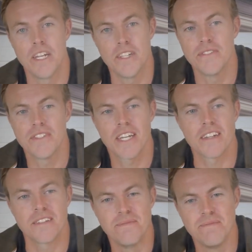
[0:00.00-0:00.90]
And you've said
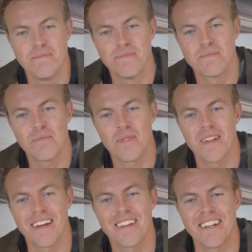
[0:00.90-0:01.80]
it.
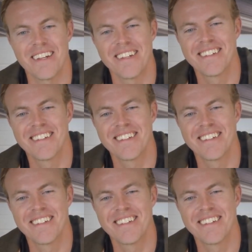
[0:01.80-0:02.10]
Nothing.